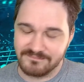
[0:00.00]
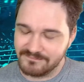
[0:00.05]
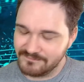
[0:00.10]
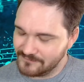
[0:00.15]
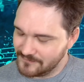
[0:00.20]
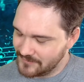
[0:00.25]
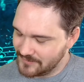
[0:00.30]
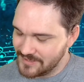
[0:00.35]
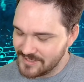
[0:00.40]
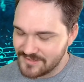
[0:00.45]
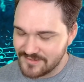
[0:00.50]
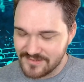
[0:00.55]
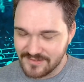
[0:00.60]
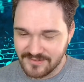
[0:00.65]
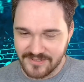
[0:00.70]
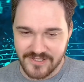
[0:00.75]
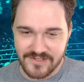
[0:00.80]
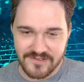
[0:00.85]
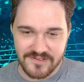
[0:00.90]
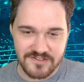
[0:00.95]
We'll hit the
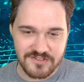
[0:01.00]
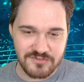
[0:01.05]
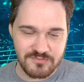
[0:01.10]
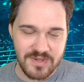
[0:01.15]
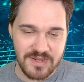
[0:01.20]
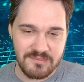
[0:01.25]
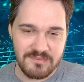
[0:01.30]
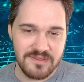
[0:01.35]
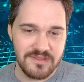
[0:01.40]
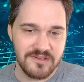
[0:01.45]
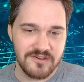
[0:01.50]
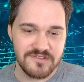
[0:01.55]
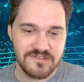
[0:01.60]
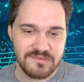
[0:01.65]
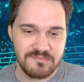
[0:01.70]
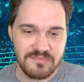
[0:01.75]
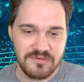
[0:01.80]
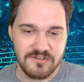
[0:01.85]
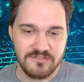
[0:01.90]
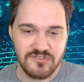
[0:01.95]
lyrics. Maybe
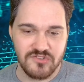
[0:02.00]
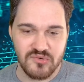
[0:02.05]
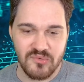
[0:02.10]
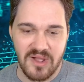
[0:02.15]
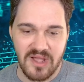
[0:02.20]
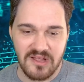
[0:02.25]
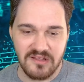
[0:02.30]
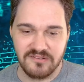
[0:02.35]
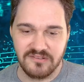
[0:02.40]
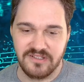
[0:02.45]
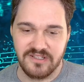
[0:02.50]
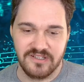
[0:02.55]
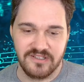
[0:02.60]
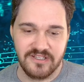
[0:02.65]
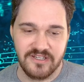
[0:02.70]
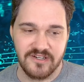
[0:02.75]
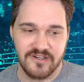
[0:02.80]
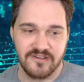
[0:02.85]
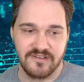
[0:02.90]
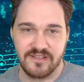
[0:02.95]
there's a bit of duality
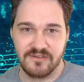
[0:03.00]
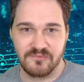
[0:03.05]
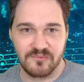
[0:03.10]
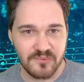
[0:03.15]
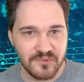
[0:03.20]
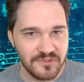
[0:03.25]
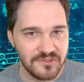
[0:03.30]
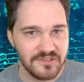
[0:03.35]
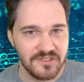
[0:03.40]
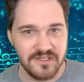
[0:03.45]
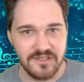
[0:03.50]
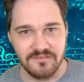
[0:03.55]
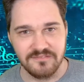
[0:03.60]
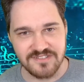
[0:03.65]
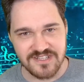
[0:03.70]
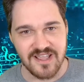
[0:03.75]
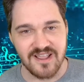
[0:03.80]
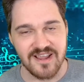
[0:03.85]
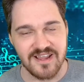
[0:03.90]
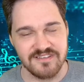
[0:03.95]
in here that really
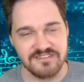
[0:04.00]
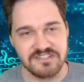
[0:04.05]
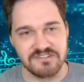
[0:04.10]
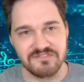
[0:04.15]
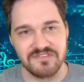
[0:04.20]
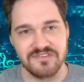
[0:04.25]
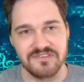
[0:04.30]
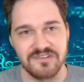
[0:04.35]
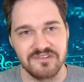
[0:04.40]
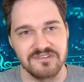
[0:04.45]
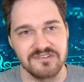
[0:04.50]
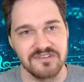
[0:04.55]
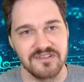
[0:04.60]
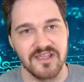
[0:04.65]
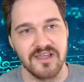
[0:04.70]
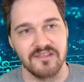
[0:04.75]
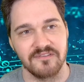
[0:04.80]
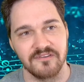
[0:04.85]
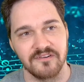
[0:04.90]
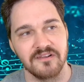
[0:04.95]
ties everything
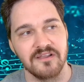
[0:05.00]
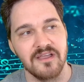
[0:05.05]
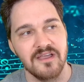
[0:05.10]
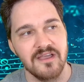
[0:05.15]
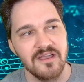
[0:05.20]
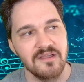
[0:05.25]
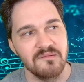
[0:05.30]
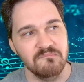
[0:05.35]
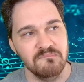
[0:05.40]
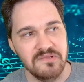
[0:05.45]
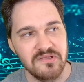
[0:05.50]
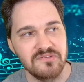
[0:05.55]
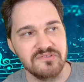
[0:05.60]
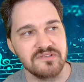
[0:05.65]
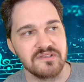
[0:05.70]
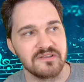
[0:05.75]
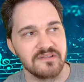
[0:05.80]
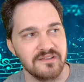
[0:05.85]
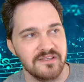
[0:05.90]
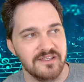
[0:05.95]
together.
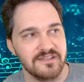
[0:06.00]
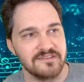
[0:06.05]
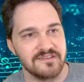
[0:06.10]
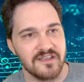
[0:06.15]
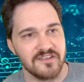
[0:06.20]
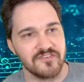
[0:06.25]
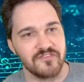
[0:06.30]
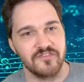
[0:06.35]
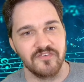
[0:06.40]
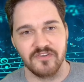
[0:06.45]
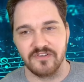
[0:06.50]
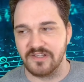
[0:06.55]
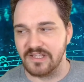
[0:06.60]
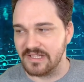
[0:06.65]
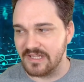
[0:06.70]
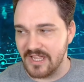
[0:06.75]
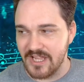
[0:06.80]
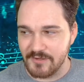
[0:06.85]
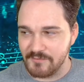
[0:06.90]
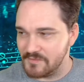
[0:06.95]
Musically, it does feel
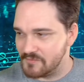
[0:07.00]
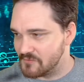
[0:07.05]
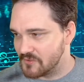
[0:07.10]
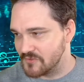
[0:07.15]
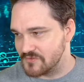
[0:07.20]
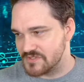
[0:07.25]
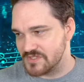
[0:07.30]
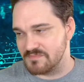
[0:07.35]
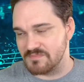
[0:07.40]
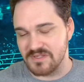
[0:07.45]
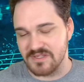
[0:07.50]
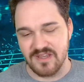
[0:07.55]
like, hey, we wrote something